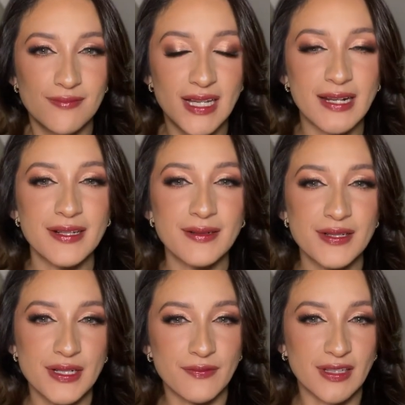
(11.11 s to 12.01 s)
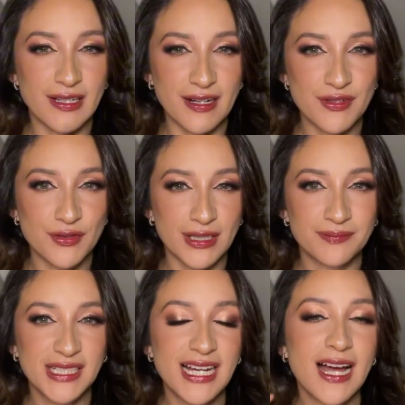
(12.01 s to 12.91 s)
a little something extra.
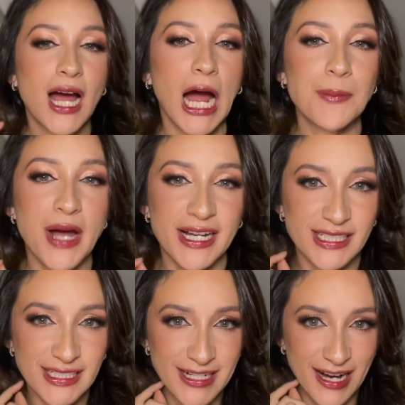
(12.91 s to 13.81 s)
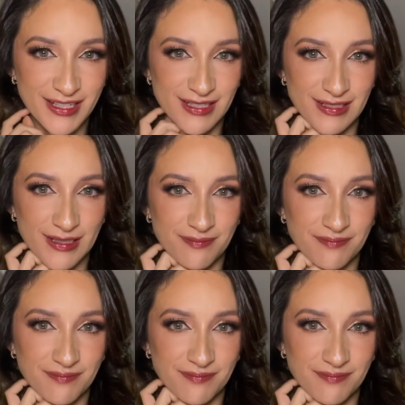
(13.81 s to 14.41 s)
I'm adding an accent.